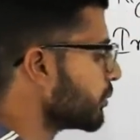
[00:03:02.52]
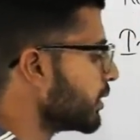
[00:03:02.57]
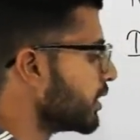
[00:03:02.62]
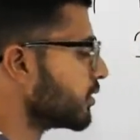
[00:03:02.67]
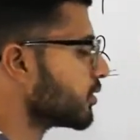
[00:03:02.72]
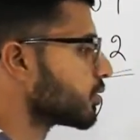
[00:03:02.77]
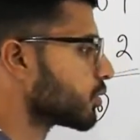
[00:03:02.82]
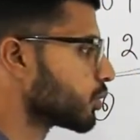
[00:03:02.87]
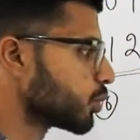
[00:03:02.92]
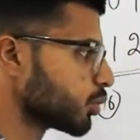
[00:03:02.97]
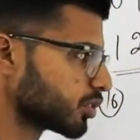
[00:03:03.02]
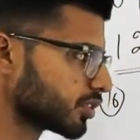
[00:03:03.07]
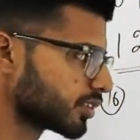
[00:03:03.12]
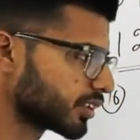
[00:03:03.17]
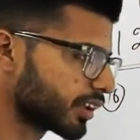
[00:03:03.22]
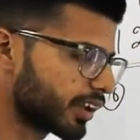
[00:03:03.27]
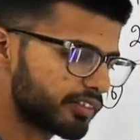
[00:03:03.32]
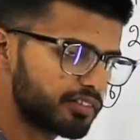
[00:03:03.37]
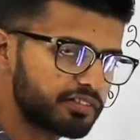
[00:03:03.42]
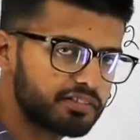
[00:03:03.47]
means to
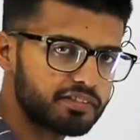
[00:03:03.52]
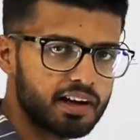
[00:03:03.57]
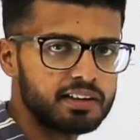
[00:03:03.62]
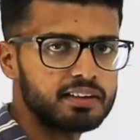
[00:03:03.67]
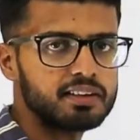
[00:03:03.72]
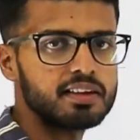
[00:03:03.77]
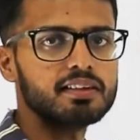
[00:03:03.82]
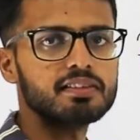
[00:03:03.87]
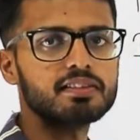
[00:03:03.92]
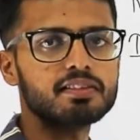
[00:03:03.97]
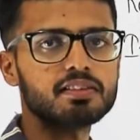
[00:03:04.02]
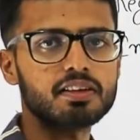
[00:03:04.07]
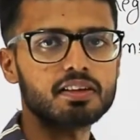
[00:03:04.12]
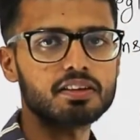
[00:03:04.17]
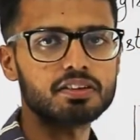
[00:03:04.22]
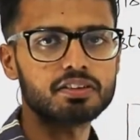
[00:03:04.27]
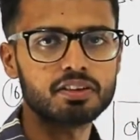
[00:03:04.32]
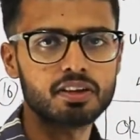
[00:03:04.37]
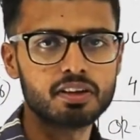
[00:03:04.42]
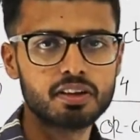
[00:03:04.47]
save one
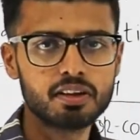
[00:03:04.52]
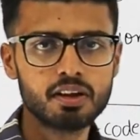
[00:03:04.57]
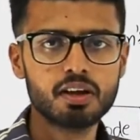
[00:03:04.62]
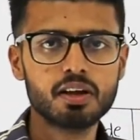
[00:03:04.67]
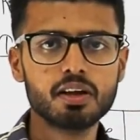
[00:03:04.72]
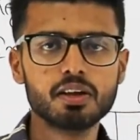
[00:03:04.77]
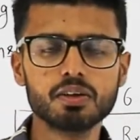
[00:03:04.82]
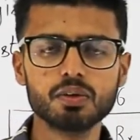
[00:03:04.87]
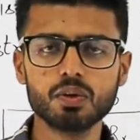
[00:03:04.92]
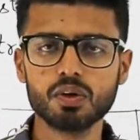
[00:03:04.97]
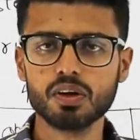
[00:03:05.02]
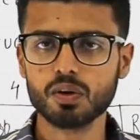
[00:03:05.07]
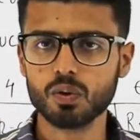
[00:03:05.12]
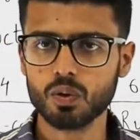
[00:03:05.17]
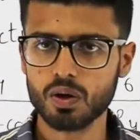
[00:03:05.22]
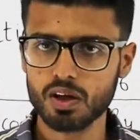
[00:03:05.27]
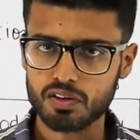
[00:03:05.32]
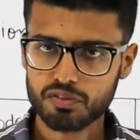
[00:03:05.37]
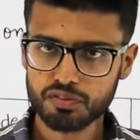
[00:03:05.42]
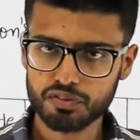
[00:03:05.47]
instruction, you
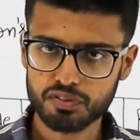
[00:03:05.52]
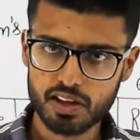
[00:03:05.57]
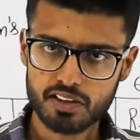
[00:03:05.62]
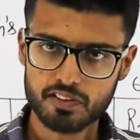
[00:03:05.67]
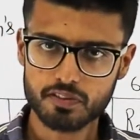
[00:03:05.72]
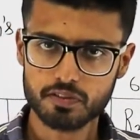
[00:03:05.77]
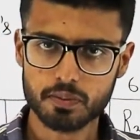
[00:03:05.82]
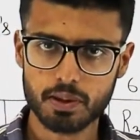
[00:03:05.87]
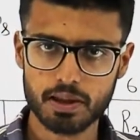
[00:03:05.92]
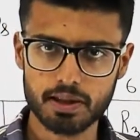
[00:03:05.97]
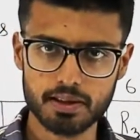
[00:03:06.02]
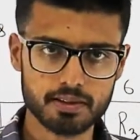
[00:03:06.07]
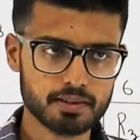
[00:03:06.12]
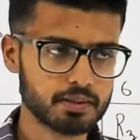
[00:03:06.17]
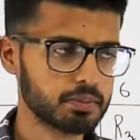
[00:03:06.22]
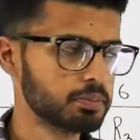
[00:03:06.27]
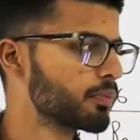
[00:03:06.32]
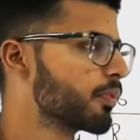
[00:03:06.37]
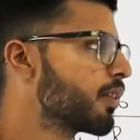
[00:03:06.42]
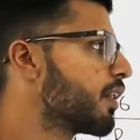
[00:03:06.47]
require 5 bytes.